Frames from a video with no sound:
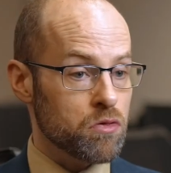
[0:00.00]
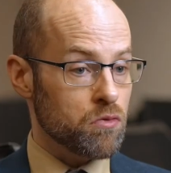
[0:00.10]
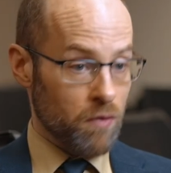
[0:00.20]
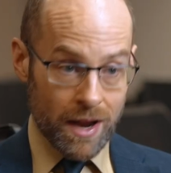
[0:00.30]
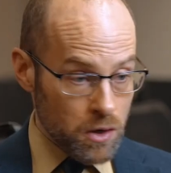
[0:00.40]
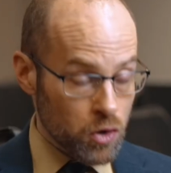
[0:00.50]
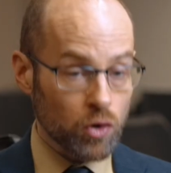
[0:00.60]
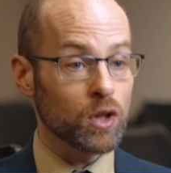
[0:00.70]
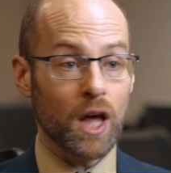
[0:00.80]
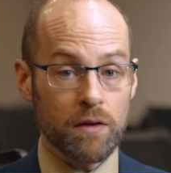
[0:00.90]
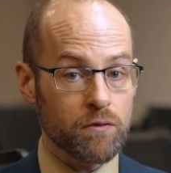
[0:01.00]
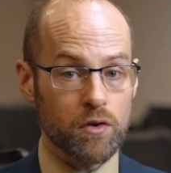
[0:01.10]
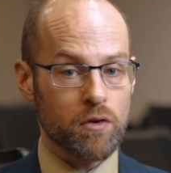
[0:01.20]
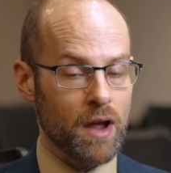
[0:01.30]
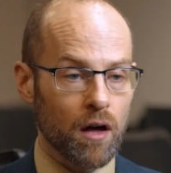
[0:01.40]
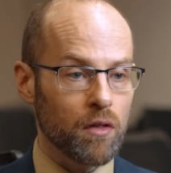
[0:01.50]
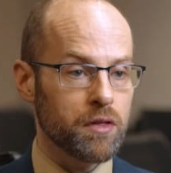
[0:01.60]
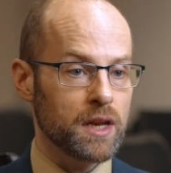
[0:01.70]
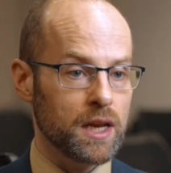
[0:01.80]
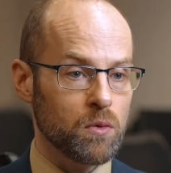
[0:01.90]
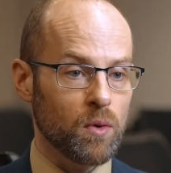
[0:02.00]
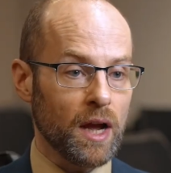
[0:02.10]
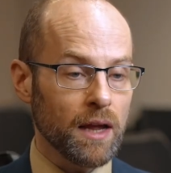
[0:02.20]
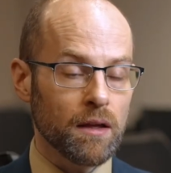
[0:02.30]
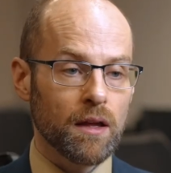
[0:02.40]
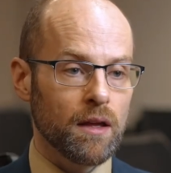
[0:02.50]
threaten your life or your health in any way,